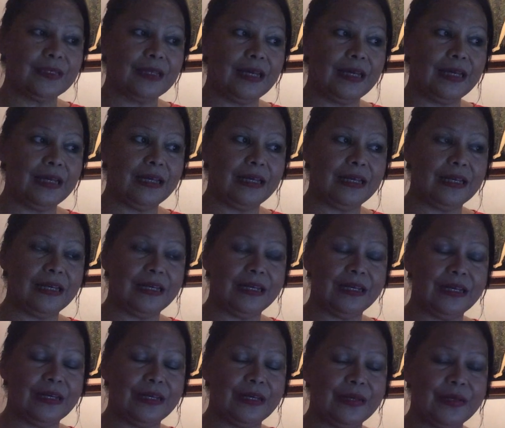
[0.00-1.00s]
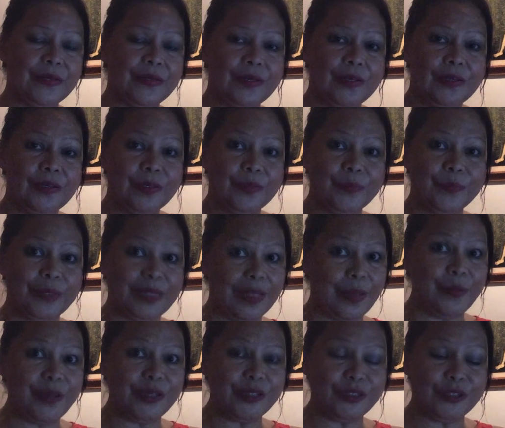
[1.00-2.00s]
uh, but I
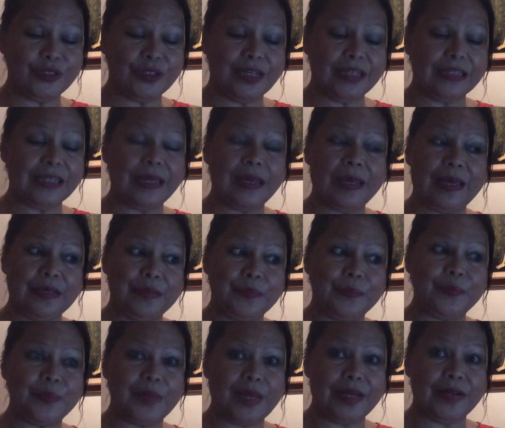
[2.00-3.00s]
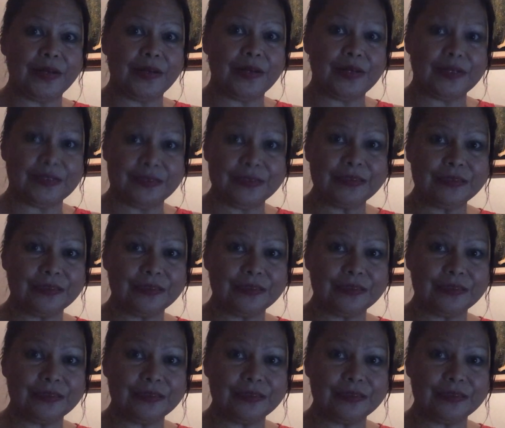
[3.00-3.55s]
make sure that I better